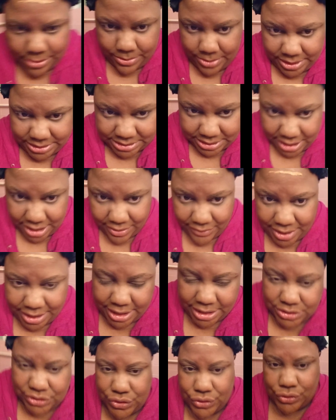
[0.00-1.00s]
This area
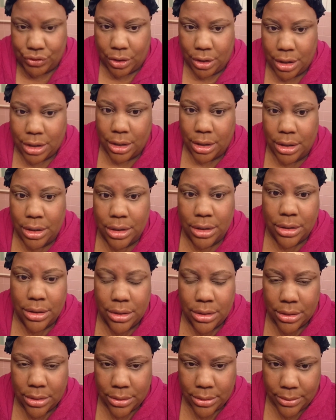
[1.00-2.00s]
is darker
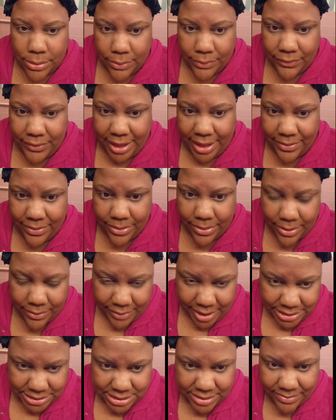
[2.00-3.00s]
than the
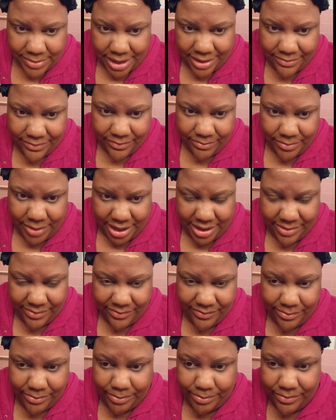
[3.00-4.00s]
rest of my
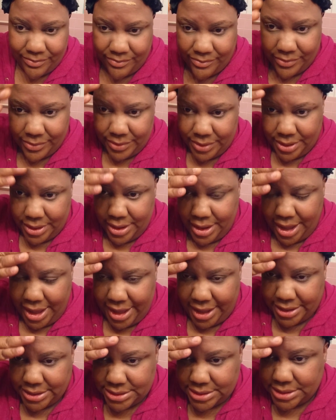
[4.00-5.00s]

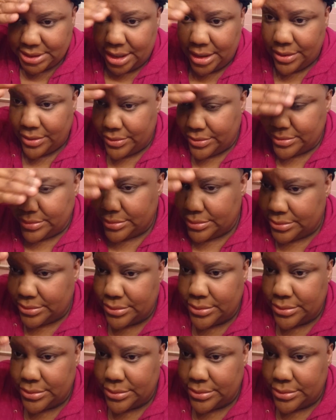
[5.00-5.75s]
head. So